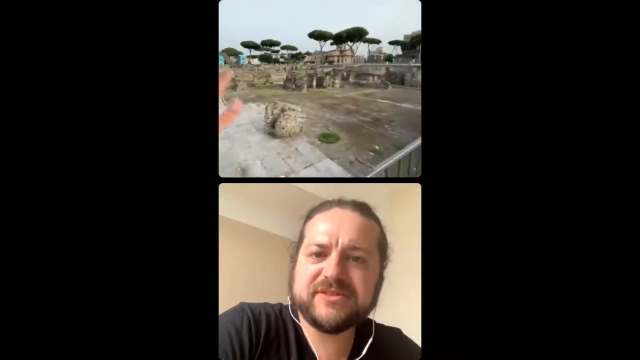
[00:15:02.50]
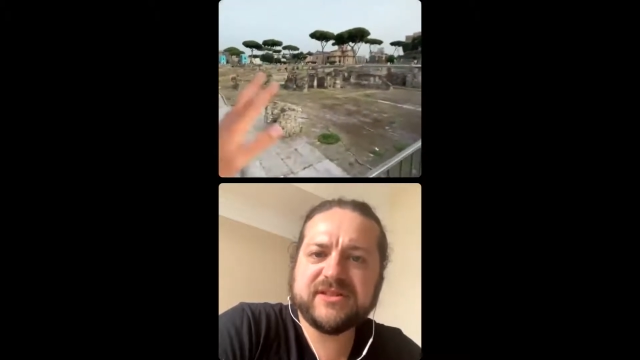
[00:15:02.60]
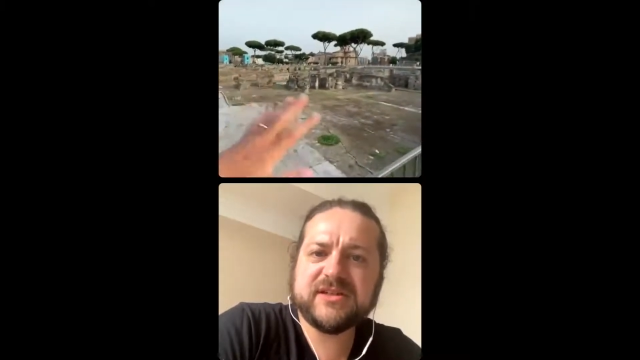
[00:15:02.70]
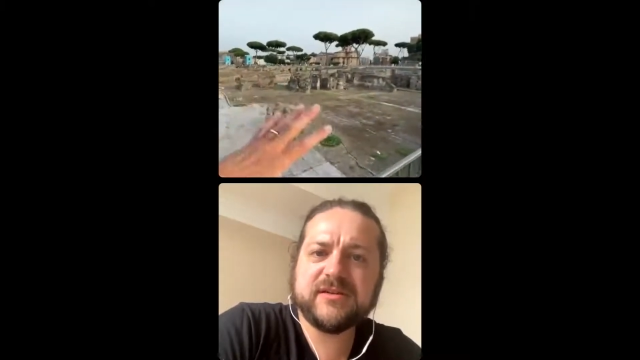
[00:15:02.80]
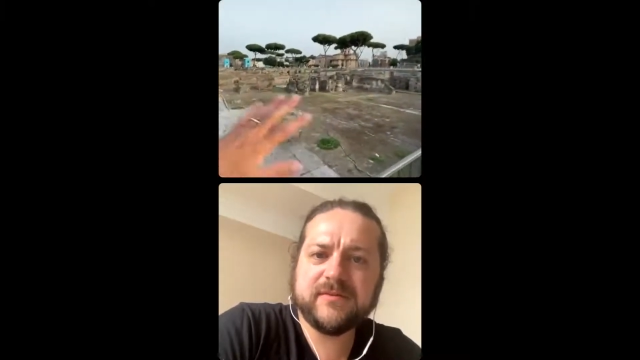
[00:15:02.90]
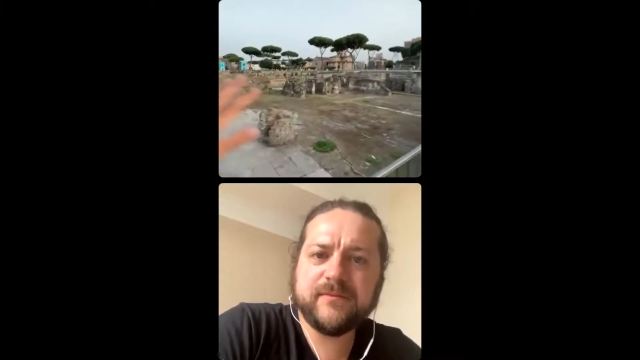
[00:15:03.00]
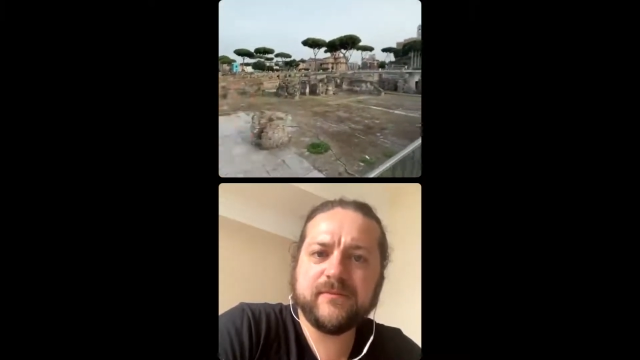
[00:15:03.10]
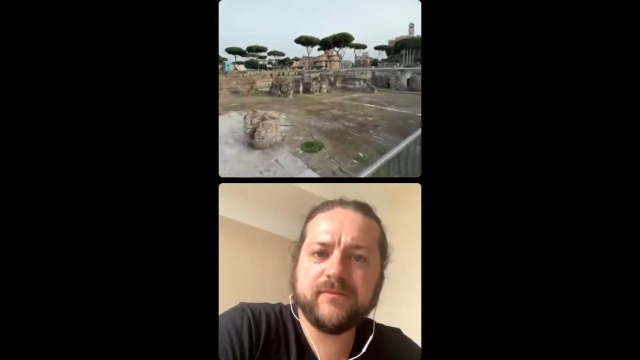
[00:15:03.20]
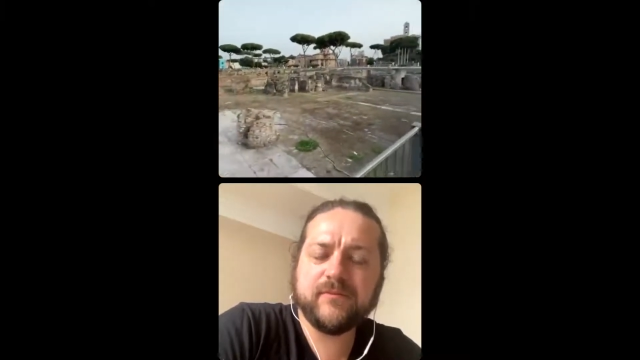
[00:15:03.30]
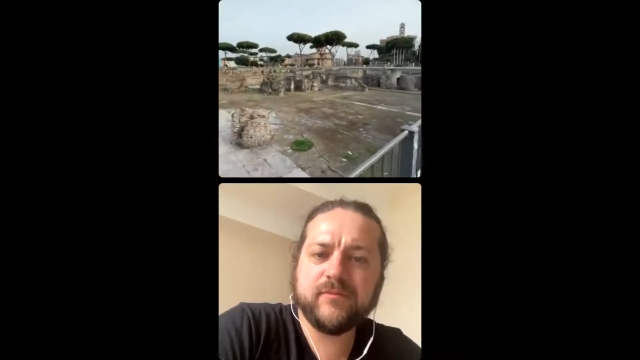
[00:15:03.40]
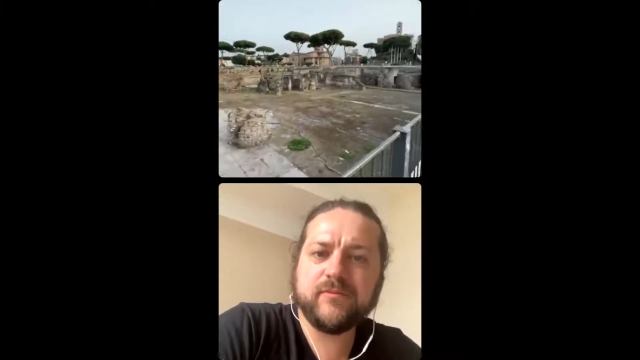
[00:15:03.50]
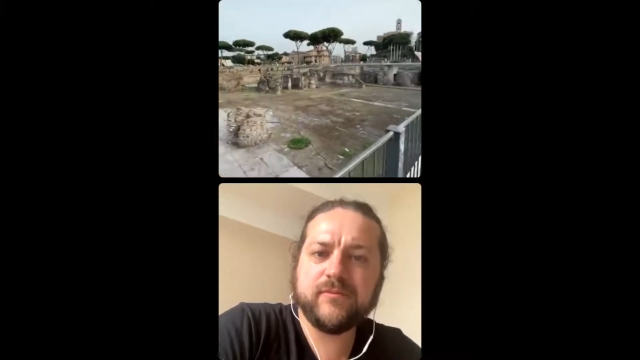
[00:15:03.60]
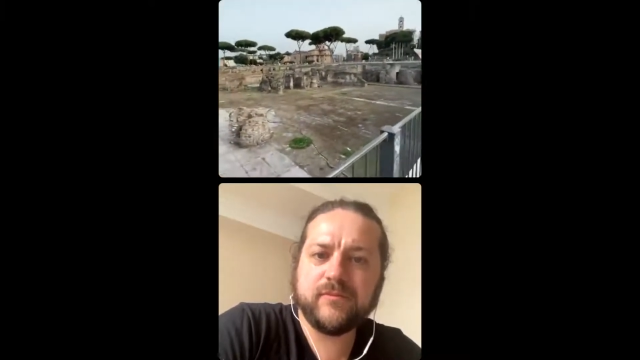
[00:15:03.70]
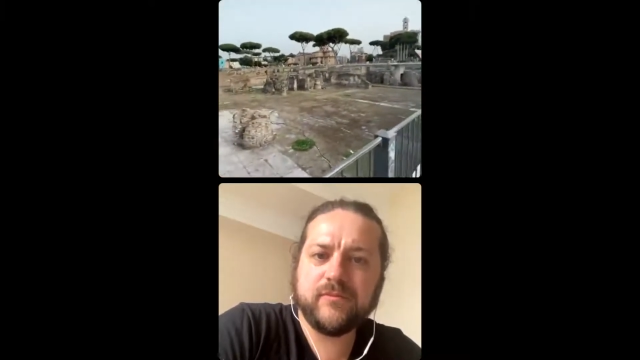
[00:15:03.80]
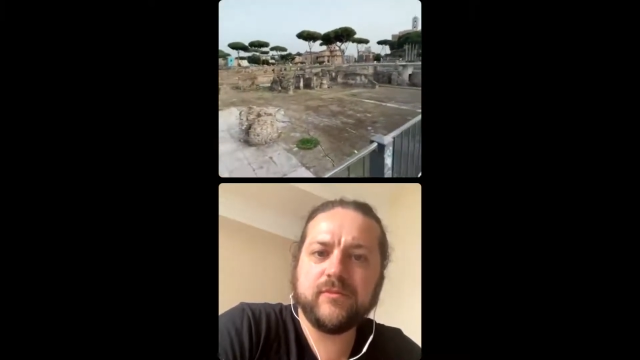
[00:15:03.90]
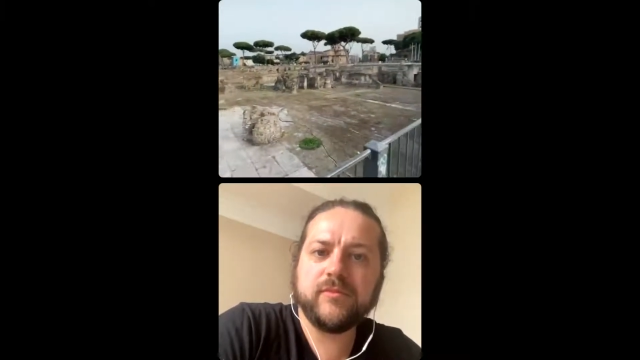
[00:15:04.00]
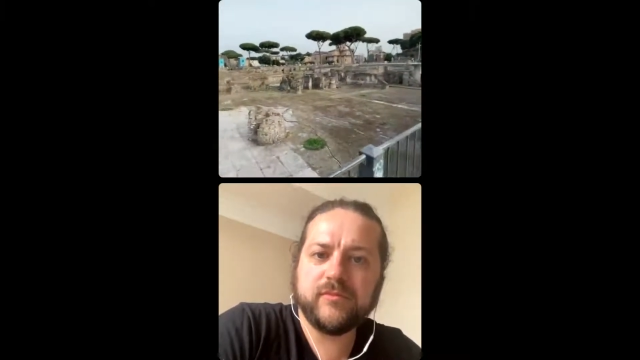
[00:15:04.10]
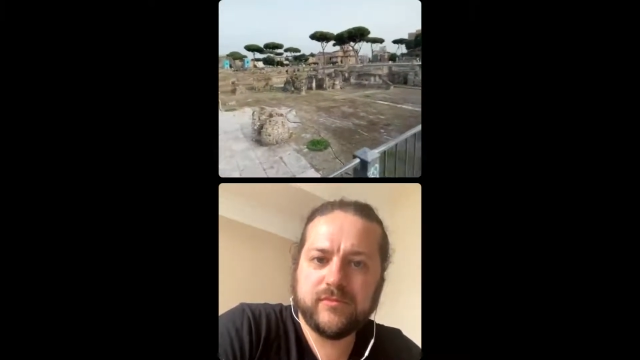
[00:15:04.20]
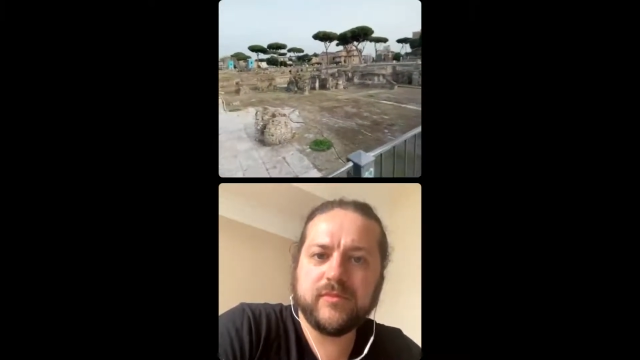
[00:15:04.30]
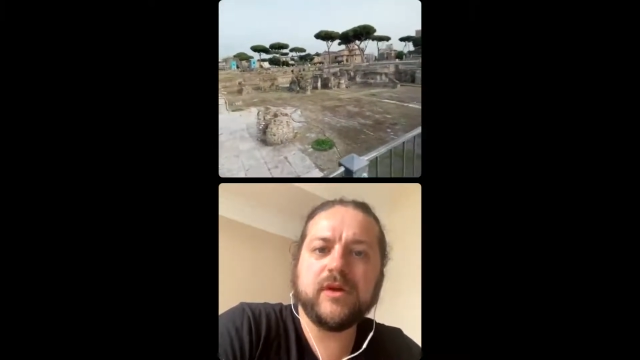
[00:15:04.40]
is really a showcase center. This is
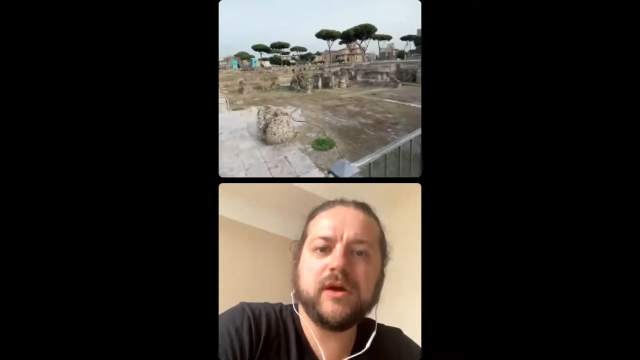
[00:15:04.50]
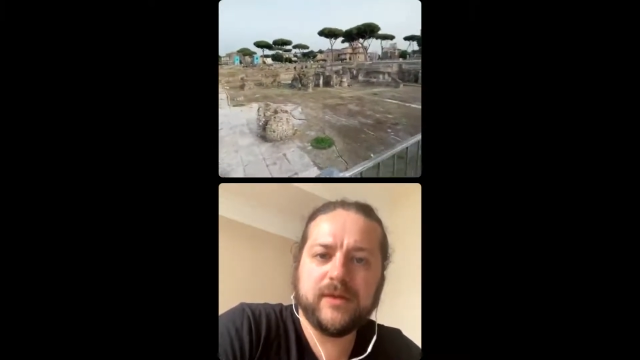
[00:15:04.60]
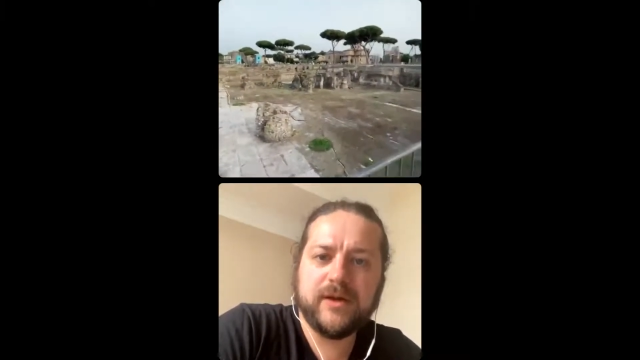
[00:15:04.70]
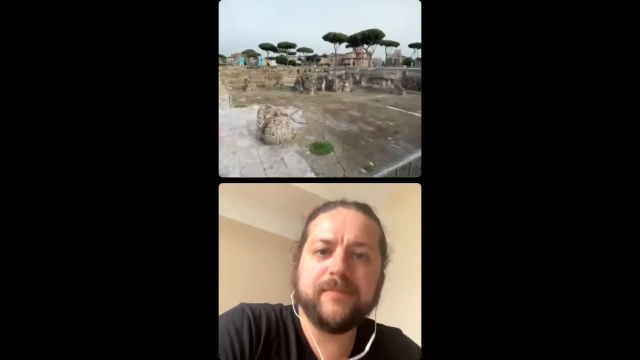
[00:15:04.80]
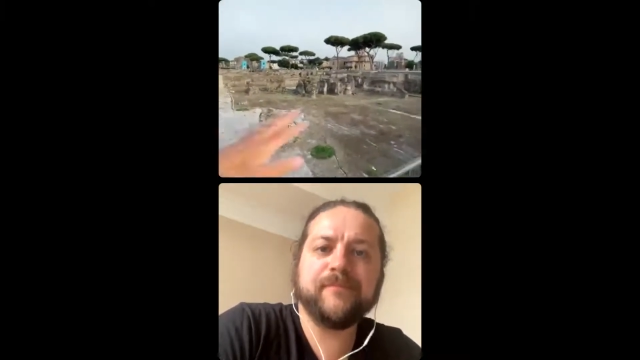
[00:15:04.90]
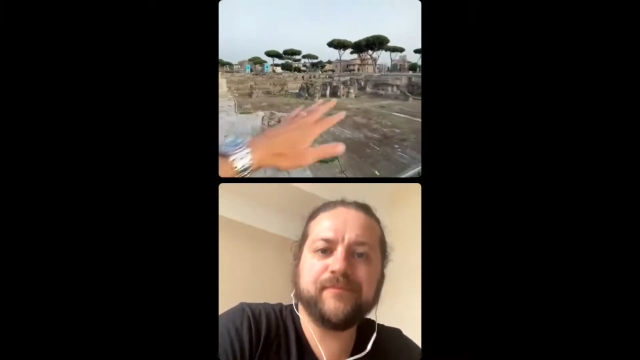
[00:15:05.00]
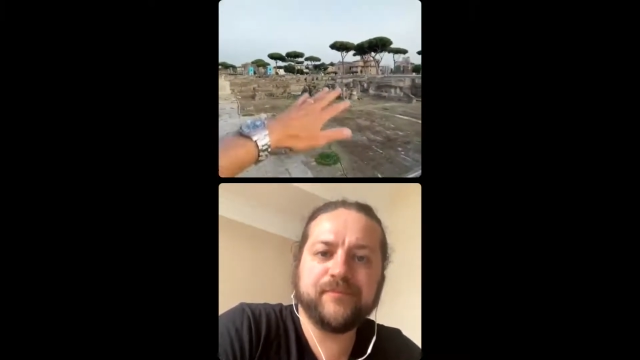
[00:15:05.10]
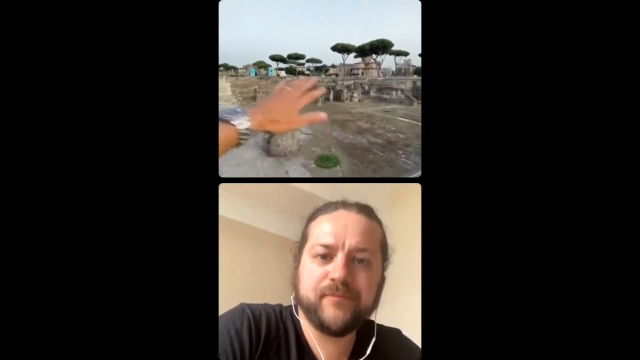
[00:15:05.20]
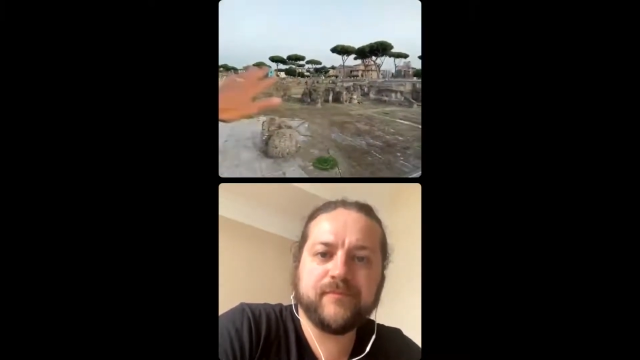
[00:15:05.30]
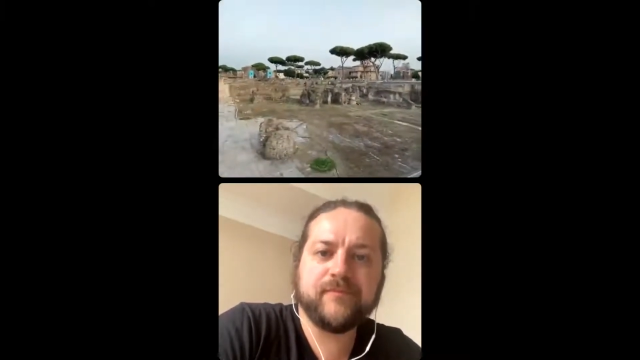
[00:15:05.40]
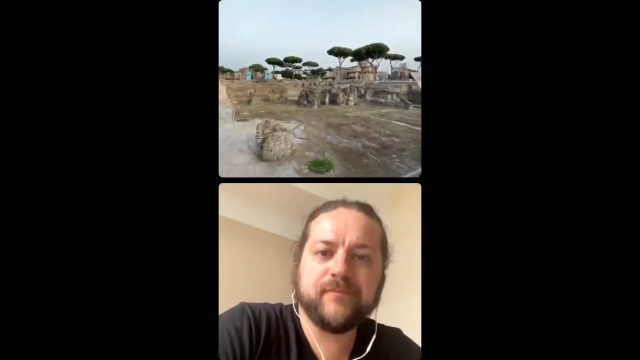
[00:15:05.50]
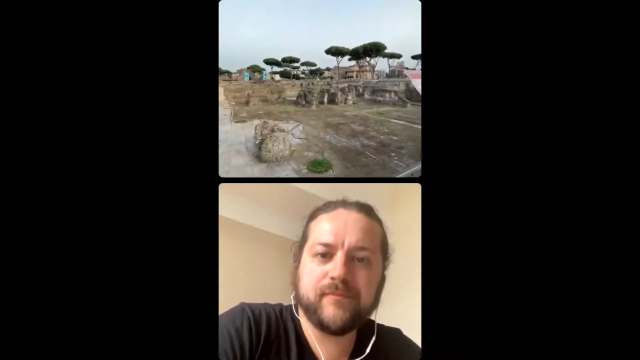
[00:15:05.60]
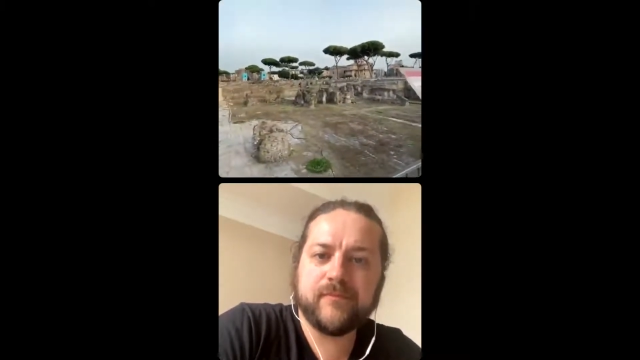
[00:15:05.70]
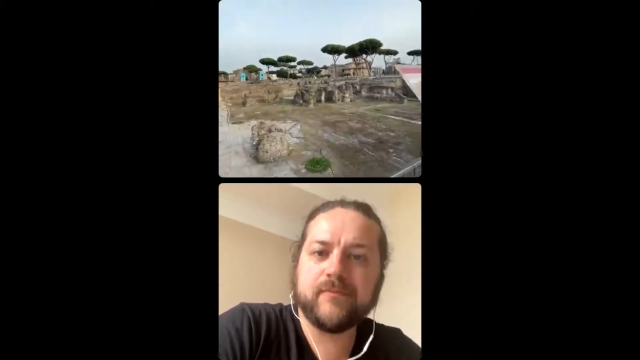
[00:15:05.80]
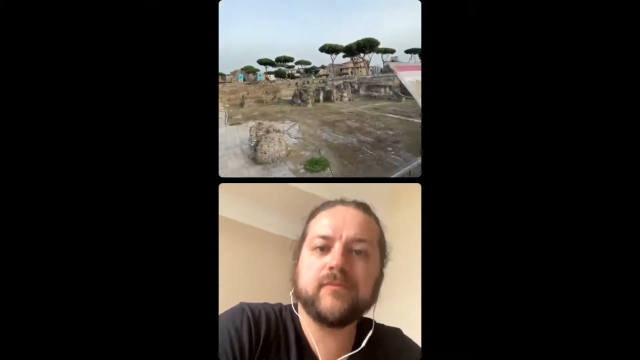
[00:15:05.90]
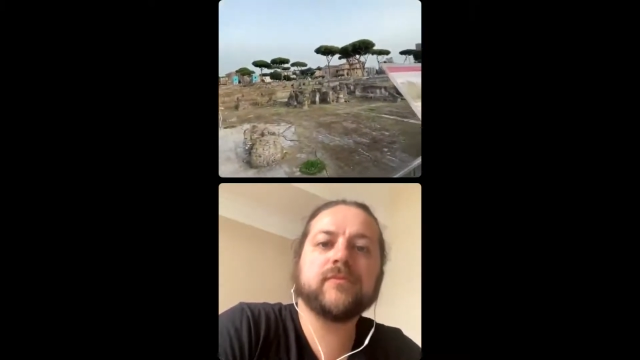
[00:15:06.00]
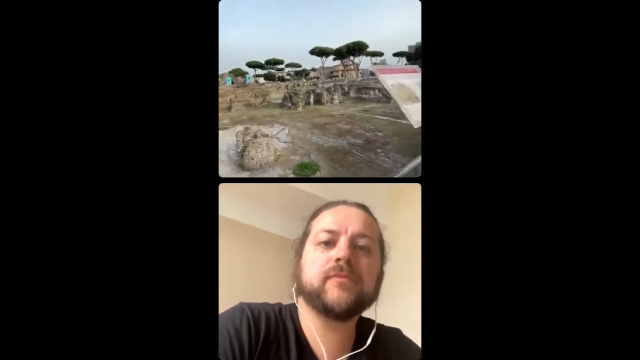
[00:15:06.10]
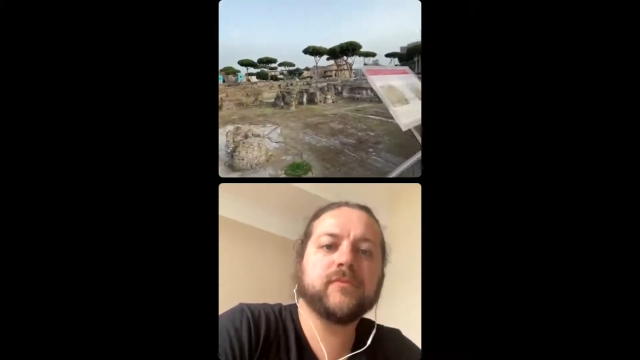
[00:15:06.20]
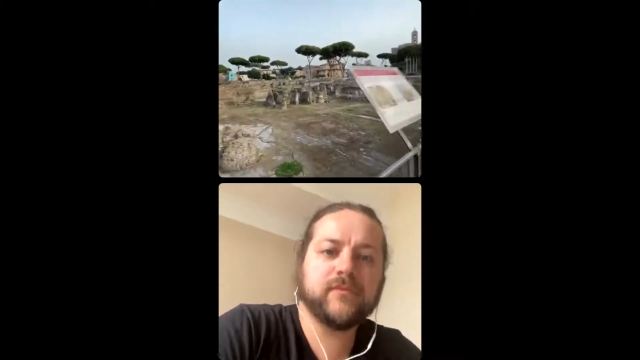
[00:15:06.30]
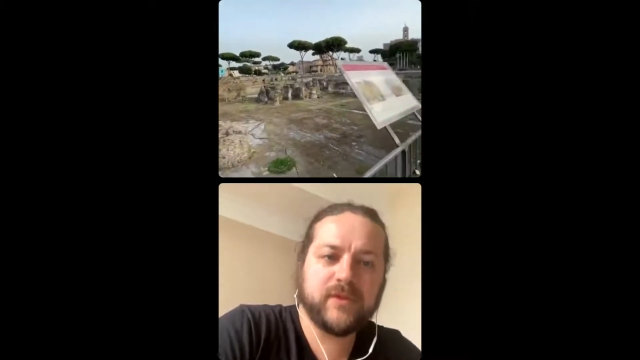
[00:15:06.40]
really a place all surrounded by porticos,
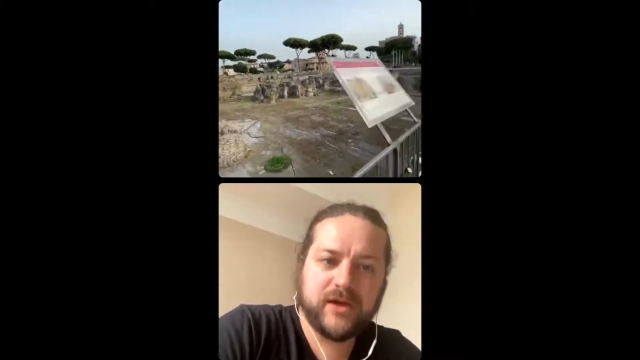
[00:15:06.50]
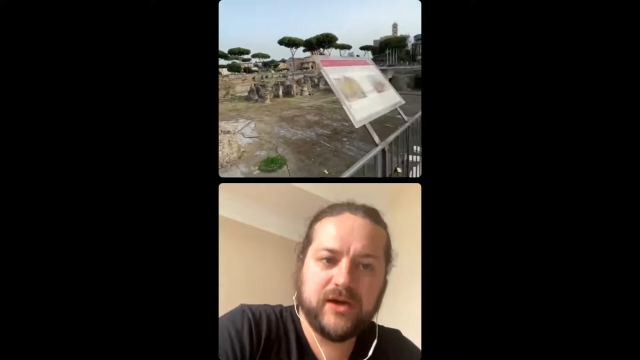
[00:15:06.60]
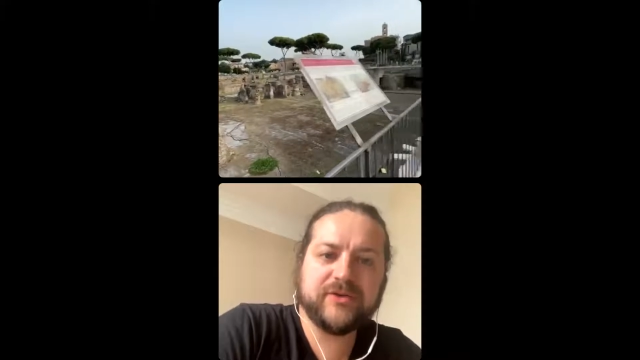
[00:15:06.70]
and